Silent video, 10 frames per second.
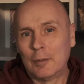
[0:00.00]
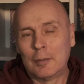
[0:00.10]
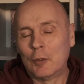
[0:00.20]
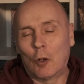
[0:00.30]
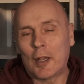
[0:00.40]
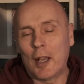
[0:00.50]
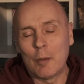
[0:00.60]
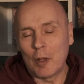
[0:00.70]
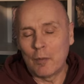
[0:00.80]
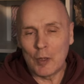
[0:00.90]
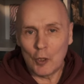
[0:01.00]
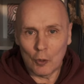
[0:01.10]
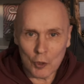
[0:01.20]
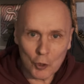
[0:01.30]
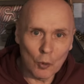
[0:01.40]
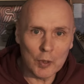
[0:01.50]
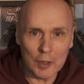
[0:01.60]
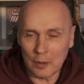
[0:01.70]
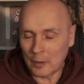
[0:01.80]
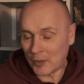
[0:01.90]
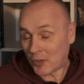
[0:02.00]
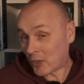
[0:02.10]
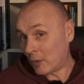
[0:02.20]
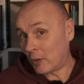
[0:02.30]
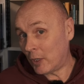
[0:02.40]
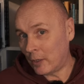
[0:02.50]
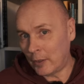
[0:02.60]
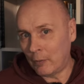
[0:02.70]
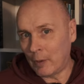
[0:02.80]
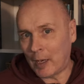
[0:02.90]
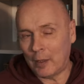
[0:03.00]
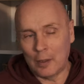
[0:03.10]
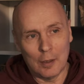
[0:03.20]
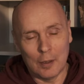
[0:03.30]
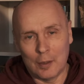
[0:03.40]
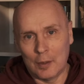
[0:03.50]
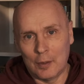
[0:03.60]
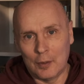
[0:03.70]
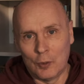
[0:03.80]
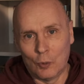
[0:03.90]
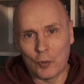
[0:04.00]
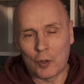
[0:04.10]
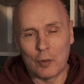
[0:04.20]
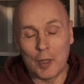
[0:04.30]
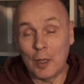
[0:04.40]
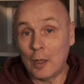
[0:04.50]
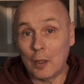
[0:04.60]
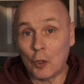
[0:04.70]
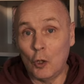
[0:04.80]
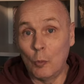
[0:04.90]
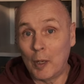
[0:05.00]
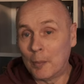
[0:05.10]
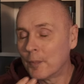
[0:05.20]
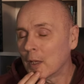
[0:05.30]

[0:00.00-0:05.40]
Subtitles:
not getting my video showed in Syria, Iran, North Korea and Cuba.